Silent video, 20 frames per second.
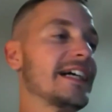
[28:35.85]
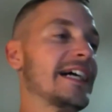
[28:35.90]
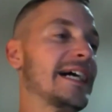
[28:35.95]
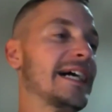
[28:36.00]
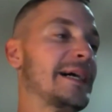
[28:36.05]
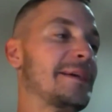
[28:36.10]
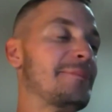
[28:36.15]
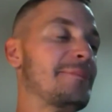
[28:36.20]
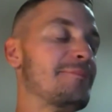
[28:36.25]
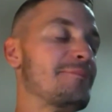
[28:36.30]

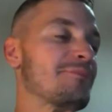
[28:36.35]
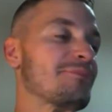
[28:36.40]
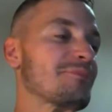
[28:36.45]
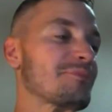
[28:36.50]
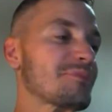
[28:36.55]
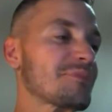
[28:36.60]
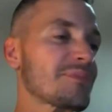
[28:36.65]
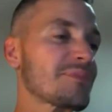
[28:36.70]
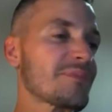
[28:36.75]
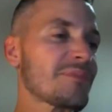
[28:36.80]

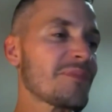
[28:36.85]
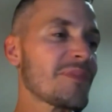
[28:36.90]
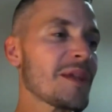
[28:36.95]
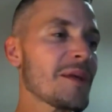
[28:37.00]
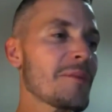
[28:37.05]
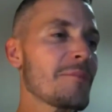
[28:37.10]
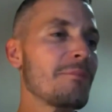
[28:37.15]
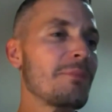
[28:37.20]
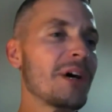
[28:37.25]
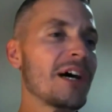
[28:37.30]

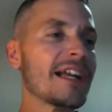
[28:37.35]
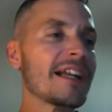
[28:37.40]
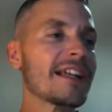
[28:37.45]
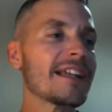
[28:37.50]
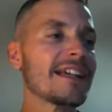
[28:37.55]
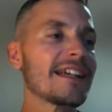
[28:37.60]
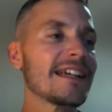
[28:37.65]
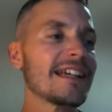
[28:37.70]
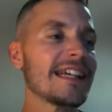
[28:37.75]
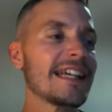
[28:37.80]

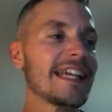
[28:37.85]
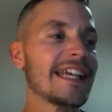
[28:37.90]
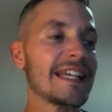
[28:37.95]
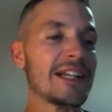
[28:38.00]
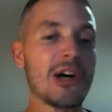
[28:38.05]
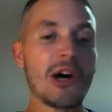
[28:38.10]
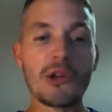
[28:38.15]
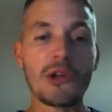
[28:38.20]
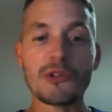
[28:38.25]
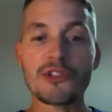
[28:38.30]
But
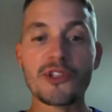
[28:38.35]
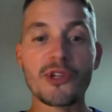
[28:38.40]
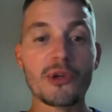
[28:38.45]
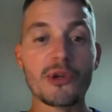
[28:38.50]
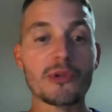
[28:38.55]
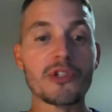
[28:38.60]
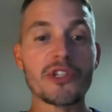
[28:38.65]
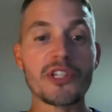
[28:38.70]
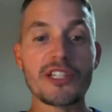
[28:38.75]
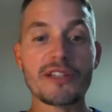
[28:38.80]
it
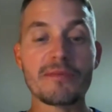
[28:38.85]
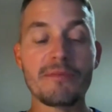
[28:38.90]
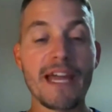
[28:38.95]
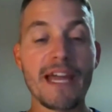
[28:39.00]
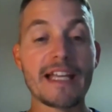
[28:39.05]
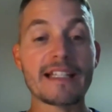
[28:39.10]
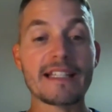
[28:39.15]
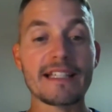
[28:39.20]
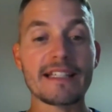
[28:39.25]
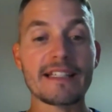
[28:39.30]
also just
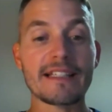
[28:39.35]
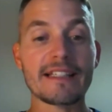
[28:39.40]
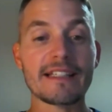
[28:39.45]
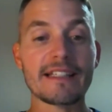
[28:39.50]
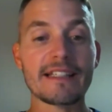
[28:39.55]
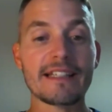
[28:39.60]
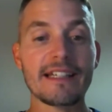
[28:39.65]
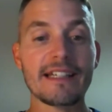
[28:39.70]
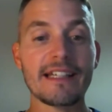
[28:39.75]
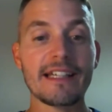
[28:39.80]
makes it,
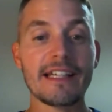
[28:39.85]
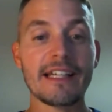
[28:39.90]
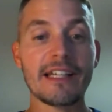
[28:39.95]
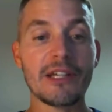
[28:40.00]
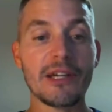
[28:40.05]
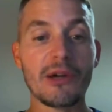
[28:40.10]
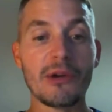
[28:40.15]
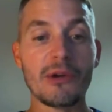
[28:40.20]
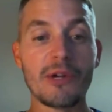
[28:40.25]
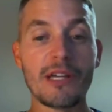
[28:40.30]

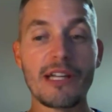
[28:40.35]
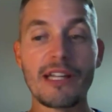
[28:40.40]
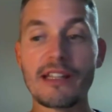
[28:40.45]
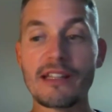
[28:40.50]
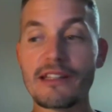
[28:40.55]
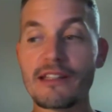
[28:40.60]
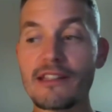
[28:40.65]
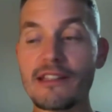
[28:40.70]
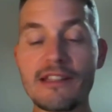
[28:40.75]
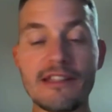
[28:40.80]

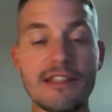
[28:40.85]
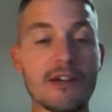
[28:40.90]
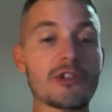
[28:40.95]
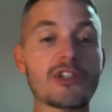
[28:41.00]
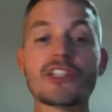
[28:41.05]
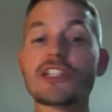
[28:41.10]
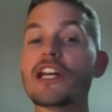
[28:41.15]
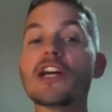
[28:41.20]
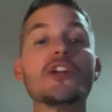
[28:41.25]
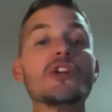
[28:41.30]

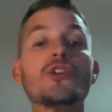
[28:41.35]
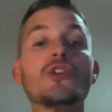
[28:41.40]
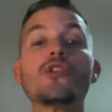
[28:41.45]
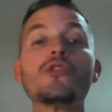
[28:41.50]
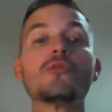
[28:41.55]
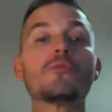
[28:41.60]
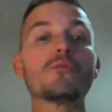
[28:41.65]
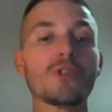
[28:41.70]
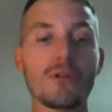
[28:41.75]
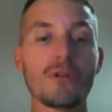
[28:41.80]
there's just
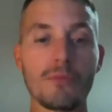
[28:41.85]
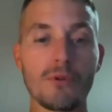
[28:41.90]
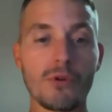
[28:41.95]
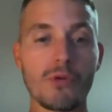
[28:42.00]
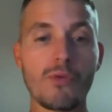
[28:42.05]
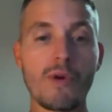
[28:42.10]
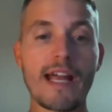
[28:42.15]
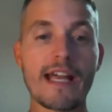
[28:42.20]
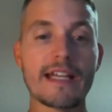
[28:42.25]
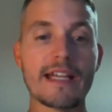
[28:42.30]

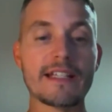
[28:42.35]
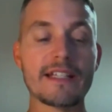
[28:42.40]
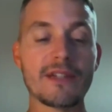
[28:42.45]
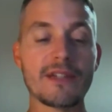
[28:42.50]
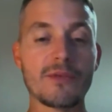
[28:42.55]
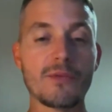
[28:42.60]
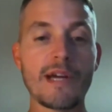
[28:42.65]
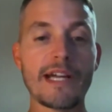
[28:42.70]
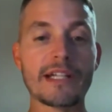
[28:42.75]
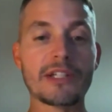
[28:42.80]
innumerable
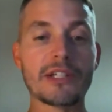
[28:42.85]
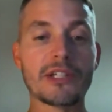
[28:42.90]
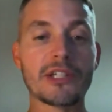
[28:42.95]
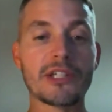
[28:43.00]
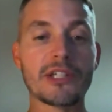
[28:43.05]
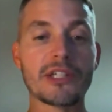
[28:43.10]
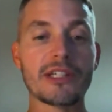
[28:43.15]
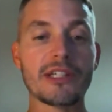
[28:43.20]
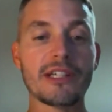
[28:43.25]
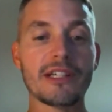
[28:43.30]
ways in
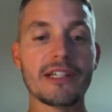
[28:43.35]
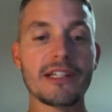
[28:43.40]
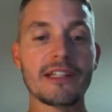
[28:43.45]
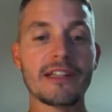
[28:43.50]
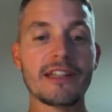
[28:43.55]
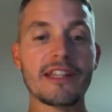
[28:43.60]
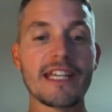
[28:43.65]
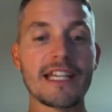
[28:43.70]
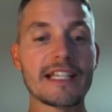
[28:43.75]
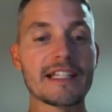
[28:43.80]
which
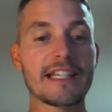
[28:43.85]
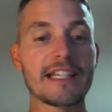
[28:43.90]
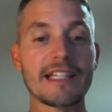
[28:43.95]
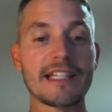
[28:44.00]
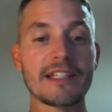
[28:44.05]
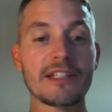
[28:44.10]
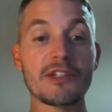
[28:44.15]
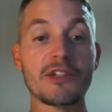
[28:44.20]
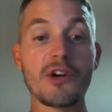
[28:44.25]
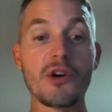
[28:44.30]
things
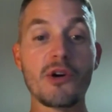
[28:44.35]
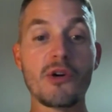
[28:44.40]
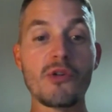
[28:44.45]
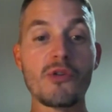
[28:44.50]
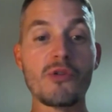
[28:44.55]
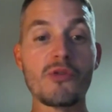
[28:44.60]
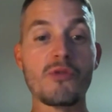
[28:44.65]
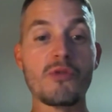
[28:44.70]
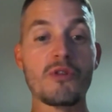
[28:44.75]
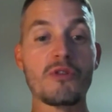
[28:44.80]
can
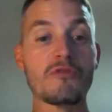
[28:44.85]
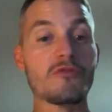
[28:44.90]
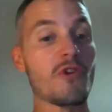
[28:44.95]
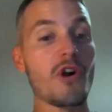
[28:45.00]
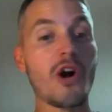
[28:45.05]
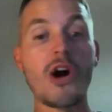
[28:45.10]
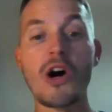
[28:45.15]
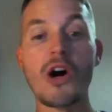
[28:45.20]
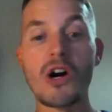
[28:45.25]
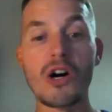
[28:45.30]
go
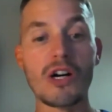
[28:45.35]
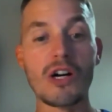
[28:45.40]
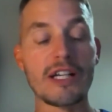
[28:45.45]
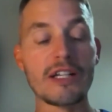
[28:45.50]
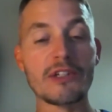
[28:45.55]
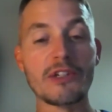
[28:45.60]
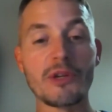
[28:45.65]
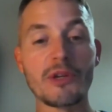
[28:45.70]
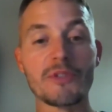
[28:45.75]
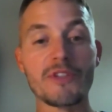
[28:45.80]
wrong
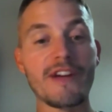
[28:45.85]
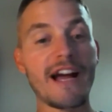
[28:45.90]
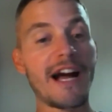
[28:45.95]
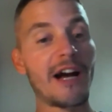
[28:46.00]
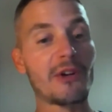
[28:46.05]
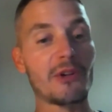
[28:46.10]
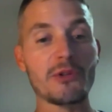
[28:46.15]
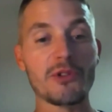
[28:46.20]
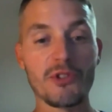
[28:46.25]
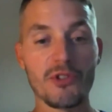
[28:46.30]
in terms of
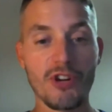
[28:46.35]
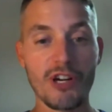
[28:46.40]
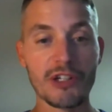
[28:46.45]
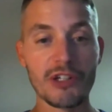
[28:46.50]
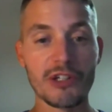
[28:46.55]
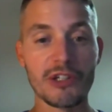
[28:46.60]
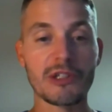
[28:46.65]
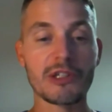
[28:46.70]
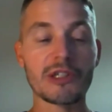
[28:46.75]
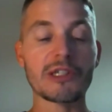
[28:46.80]
how you
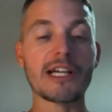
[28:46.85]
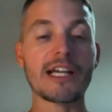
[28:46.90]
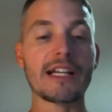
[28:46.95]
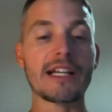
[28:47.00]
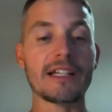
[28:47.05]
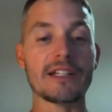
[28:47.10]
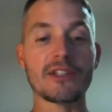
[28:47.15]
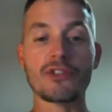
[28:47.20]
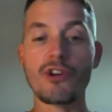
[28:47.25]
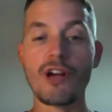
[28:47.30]
structure
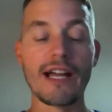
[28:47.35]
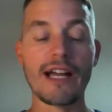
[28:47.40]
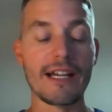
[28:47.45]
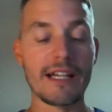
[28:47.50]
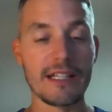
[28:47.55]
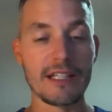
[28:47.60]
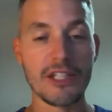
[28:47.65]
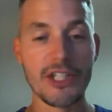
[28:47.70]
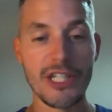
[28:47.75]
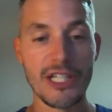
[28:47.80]
and try
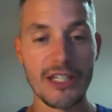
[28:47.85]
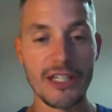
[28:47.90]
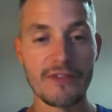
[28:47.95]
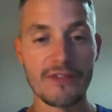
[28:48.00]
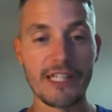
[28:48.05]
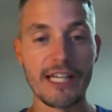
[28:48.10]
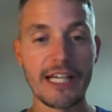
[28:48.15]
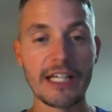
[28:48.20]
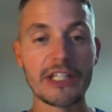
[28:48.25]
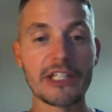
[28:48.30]
and
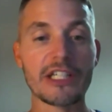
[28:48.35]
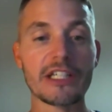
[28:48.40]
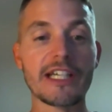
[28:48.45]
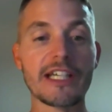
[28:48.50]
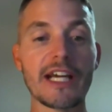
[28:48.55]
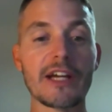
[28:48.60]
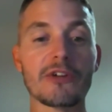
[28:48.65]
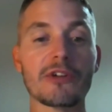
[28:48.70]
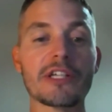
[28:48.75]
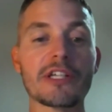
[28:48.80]
achieve election
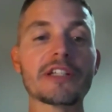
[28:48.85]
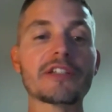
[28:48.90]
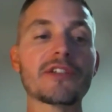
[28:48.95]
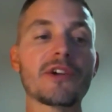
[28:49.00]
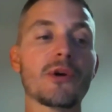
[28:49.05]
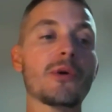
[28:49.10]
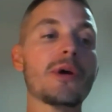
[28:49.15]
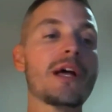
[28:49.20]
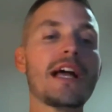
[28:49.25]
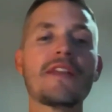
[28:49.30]
integrity.
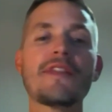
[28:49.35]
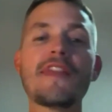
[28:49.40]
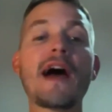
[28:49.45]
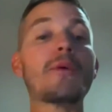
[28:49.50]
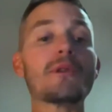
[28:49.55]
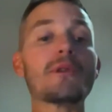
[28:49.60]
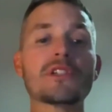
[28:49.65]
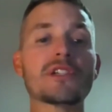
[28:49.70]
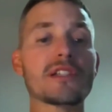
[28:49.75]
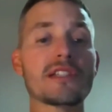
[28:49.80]
So
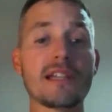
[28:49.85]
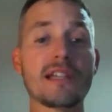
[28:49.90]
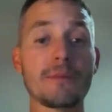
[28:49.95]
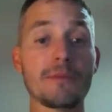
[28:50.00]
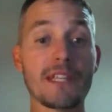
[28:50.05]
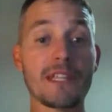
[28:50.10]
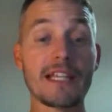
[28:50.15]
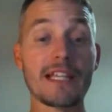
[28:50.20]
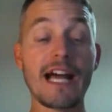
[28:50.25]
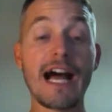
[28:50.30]
that was just
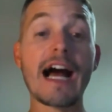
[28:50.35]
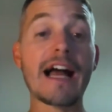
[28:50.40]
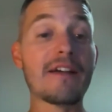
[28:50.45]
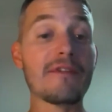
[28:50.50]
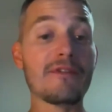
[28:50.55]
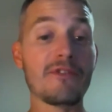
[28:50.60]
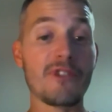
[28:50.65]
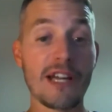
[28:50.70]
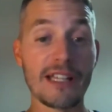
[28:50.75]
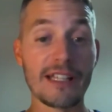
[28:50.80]
something that
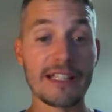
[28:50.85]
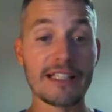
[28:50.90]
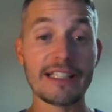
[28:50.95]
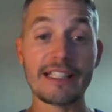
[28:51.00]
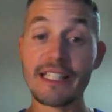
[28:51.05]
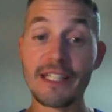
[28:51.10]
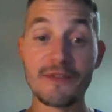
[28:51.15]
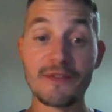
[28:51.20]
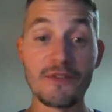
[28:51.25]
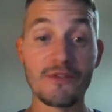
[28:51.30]
I frankly
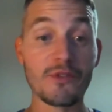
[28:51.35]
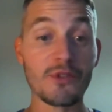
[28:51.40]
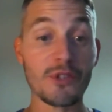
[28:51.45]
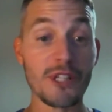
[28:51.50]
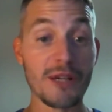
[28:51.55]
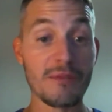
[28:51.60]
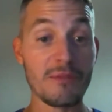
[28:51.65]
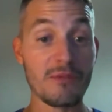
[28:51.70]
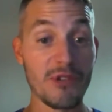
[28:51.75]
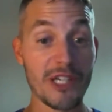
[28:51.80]
didn't even
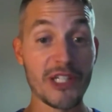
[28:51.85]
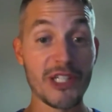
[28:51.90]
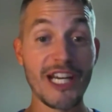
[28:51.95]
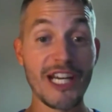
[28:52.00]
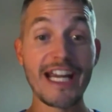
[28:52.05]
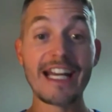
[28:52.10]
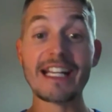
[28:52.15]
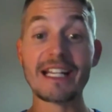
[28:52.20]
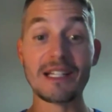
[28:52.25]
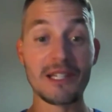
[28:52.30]
fully
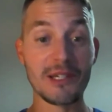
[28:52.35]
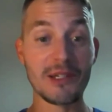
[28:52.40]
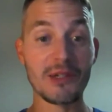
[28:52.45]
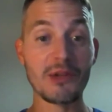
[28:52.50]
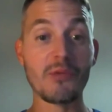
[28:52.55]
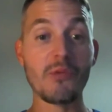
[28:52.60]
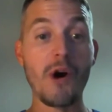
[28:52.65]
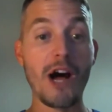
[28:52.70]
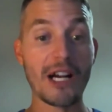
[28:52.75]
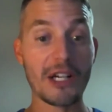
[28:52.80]
appreciate
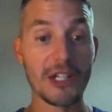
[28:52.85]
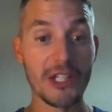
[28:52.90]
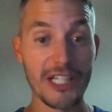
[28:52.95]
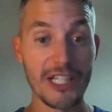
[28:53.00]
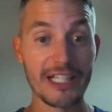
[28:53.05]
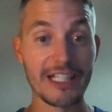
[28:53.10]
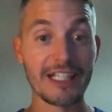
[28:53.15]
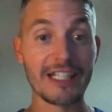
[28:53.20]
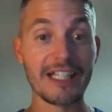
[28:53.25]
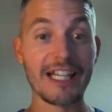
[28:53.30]
until
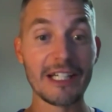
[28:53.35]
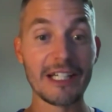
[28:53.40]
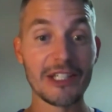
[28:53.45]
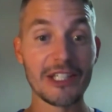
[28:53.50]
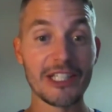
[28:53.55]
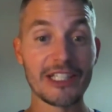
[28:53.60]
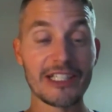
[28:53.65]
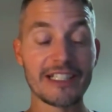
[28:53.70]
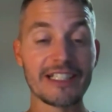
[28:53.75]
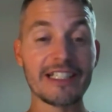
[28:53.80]
watching an
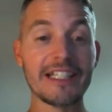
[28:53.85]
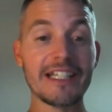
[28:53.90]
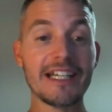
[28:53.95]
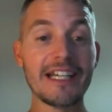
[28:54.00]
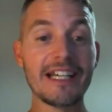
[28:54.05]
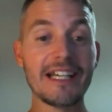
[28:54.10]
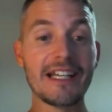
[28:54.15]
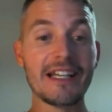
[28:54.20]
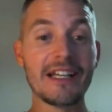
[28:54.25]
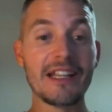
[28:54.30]
election
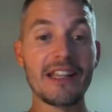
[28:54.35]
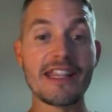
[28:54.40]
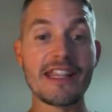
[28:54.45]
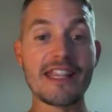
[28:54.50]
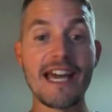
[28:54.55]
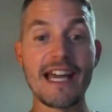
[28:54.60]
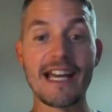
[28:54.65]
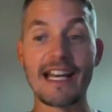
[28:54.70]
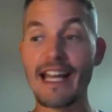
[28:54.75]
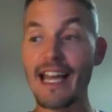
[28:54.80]

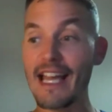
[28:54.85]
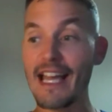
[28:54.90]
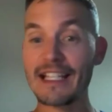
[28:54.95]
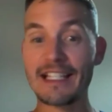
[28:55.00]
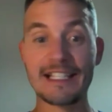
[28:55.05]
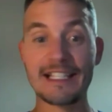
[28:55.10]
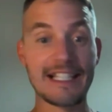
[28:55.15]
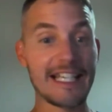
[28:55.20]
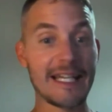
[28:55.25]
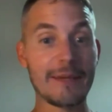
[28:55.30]
that
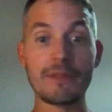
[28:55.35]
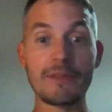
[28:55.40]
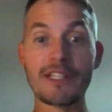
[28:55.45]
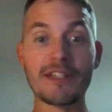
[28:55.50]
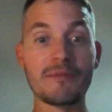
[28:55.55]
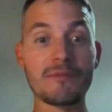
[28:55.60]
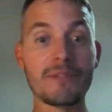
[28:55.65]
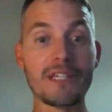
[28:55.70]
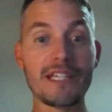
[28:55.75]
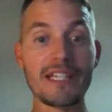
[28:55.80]

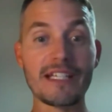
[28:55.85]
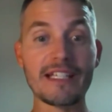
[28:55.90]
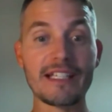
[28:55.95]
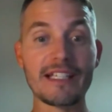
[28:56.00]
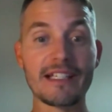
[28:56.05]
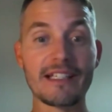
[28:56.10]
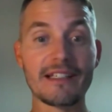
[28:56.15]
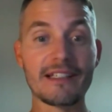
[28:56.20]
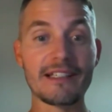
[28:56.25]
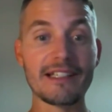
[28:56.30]
seemed to be
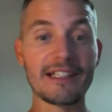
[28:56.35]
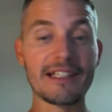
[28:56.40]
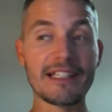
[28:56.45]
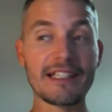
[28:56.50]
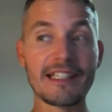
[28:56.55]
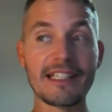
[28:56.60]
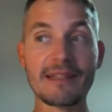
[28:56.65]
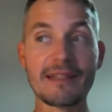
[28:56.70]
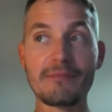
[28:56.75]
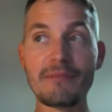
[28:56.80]

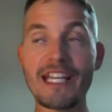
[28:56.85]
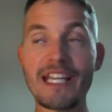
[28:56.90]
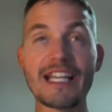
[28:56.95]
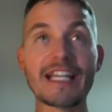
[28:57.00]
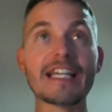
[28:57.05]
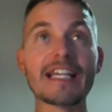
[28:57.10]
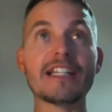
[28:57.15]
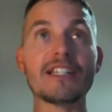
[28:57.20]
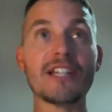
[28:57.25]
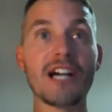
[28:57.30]

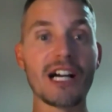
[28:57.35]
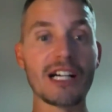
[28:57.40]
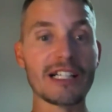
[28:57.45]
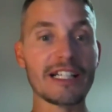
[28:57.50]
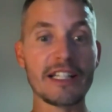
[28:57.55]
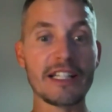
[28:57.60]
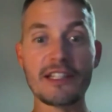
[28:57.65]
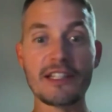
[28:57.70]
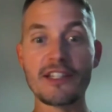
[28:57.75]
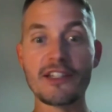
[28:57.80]
being
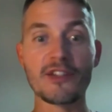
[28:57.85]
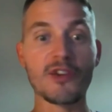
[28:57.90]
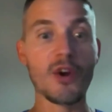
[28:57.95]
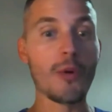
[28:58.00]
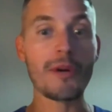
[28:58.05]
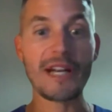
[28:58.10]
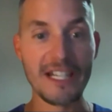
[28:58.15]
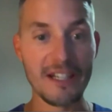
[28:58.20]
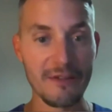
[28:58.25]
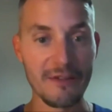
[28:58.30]
conducted in
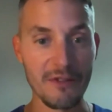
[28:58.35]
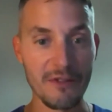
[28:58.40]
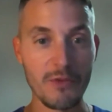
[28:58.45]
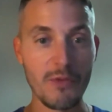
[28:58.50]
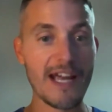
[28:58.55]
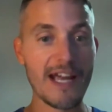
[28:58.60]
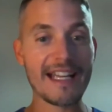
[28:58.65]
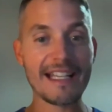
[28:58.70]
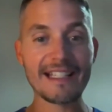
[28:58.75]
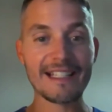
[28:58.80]
so many
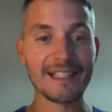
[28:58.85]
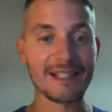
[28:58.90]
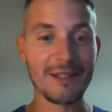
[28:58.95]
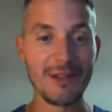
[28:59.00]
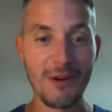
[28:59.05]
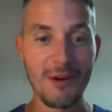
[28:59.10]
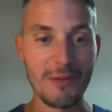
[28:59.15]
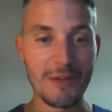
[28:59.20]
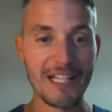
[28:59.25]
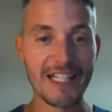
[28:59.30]
different ways in
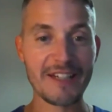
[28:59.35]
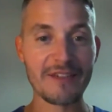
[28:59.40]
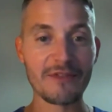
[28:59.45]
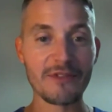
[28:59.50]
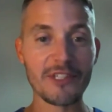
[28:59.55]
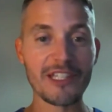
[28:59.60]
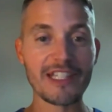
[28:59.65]
so many